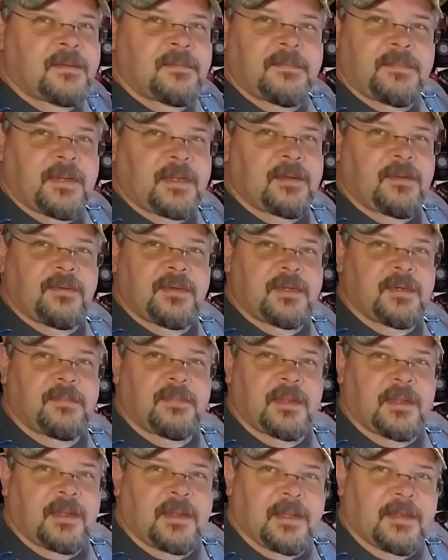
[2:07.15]
Plain old
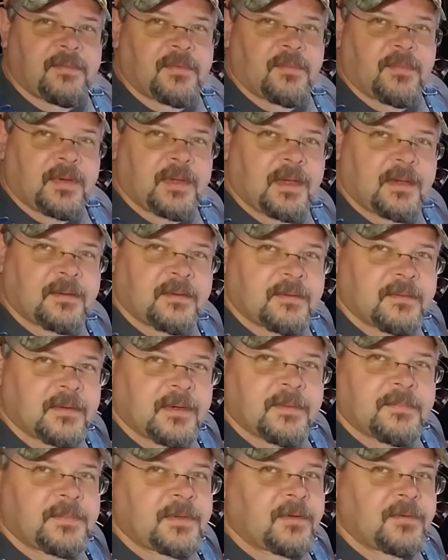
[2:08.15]
hillbilly living the way I grew
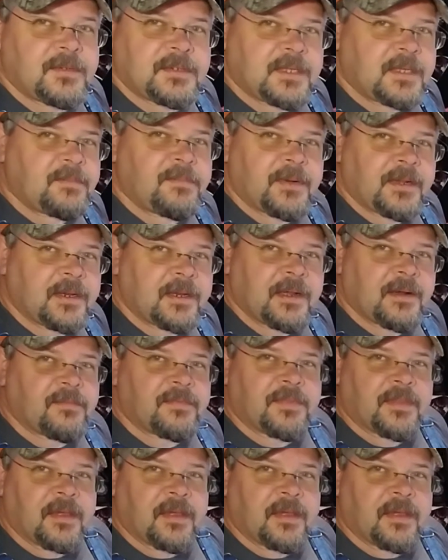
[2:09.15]
up, you know, you keep plenty of everything.